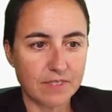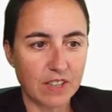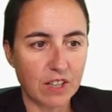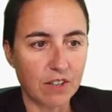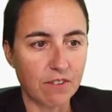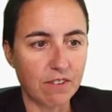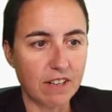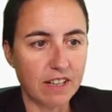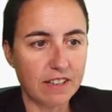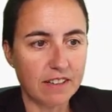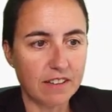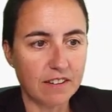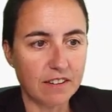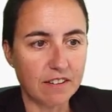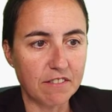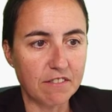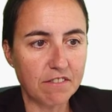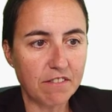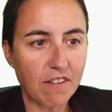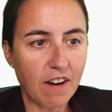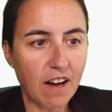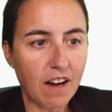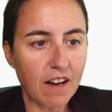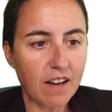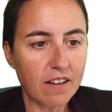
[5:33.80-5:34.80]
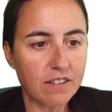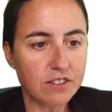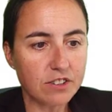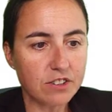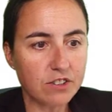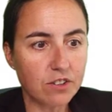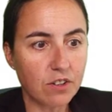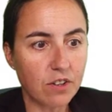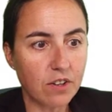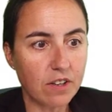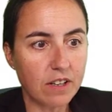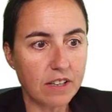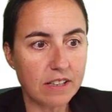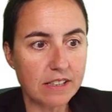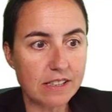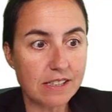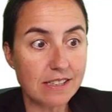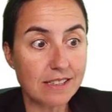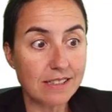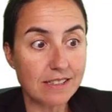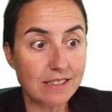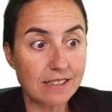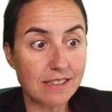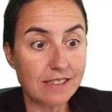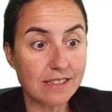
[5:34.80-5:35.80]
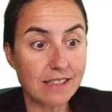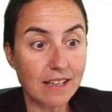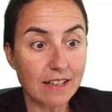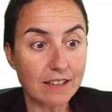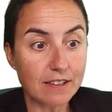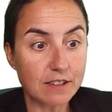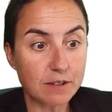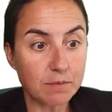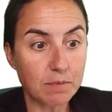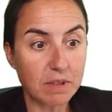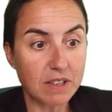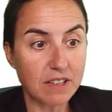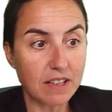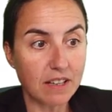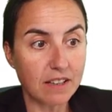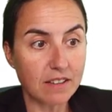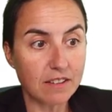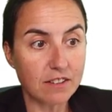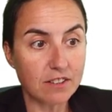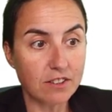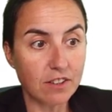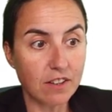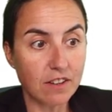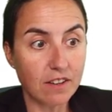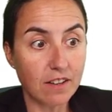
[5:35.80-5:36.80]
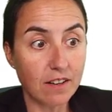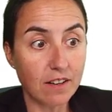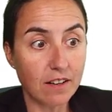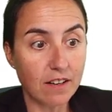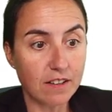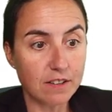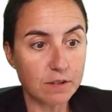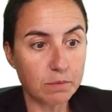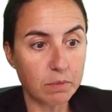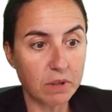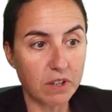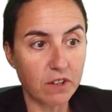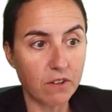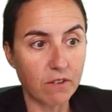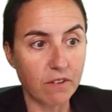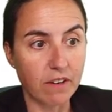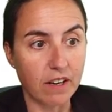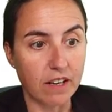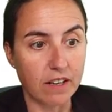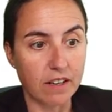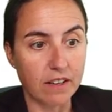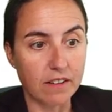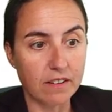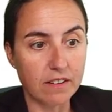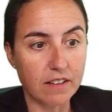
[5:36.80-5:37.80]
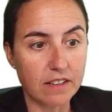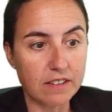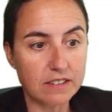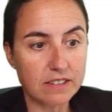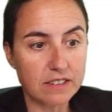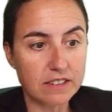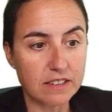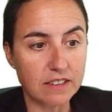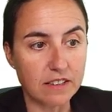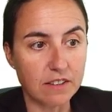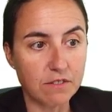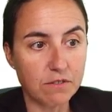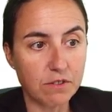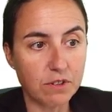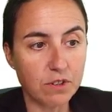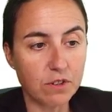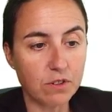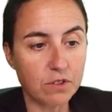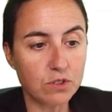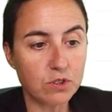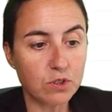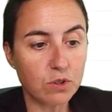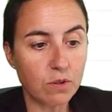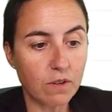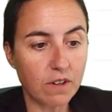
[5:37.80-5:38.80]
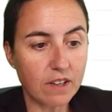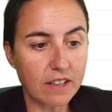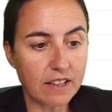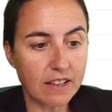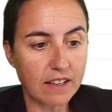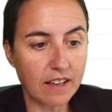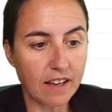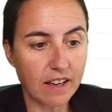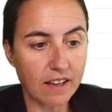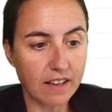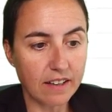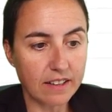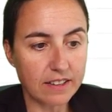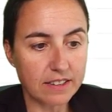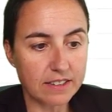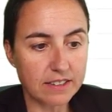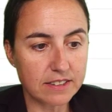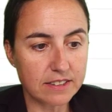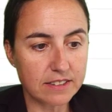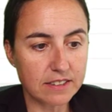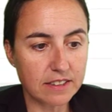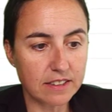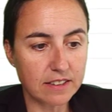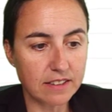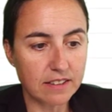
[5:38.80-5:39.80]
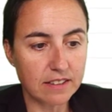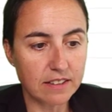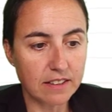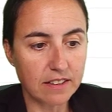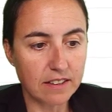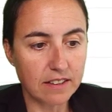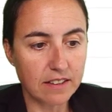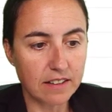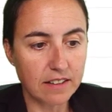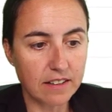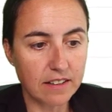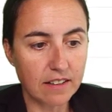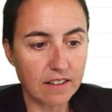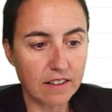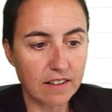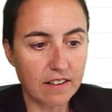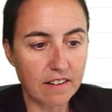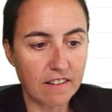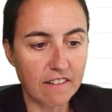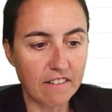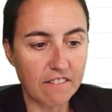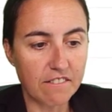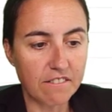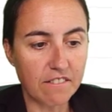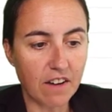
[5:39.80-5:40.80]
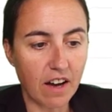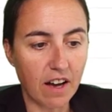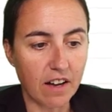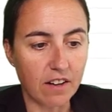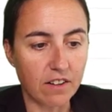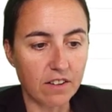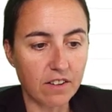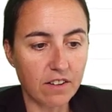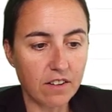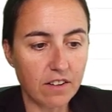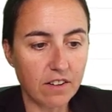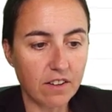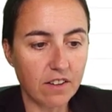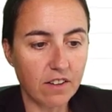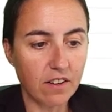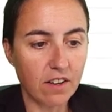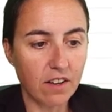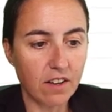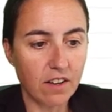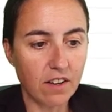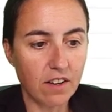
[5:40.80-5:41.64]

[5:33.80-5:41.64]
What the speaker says: Created the file, so it tells me that something has been created. Let's see, if we go to our text files.